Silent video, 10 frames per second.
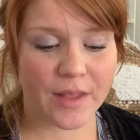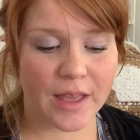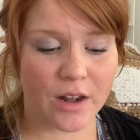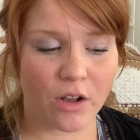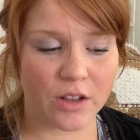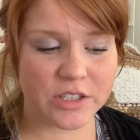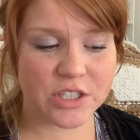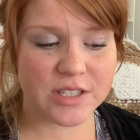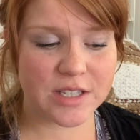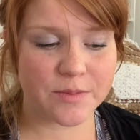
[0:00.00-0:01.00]
at all. It
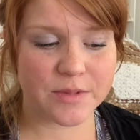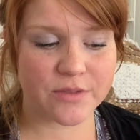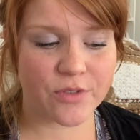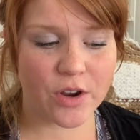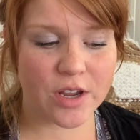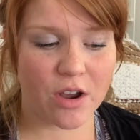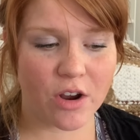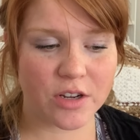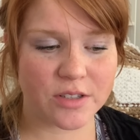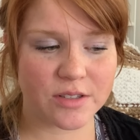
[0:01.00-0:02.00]
just seems very
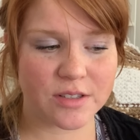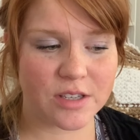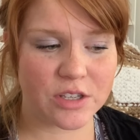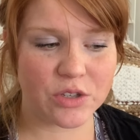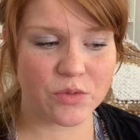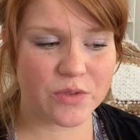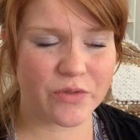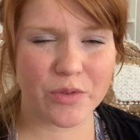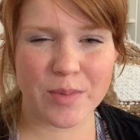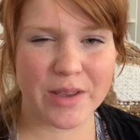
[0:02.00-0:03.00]
hard to use
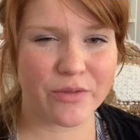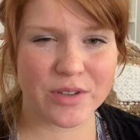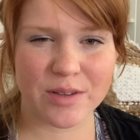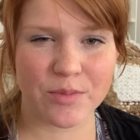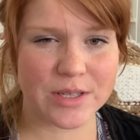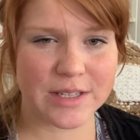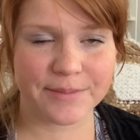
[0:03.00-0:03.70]
for me for some reason.